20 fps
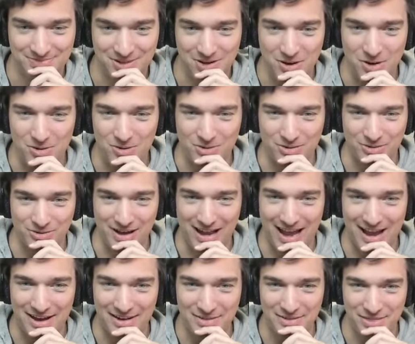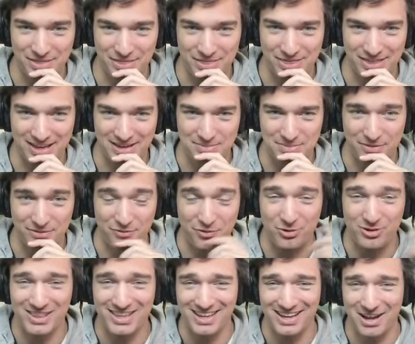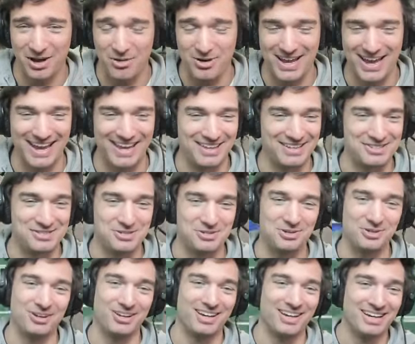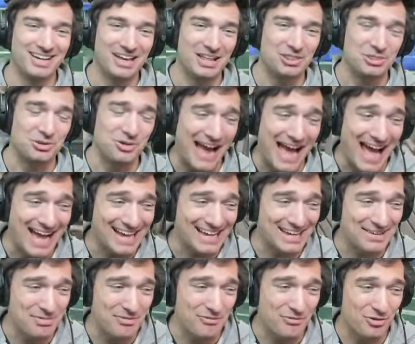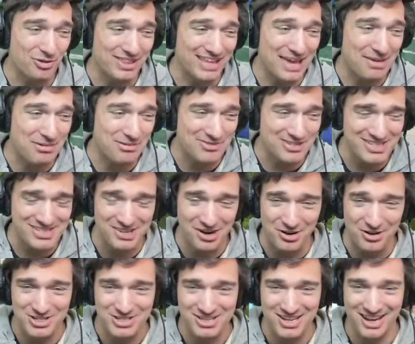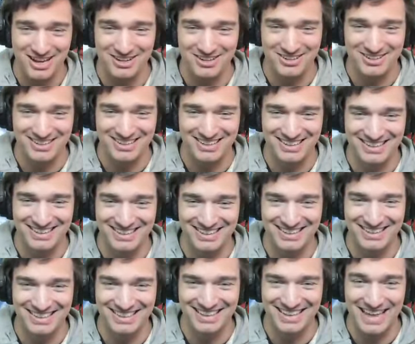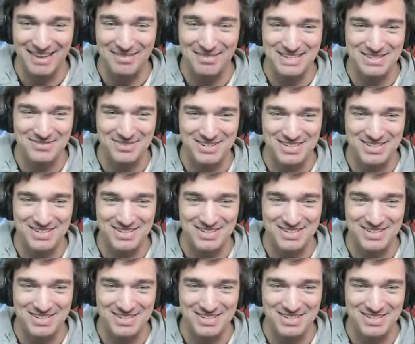Oh, they're out of the thing before the... Okay, dude. They're hacking before the game even starts? Are you... The game hasn't even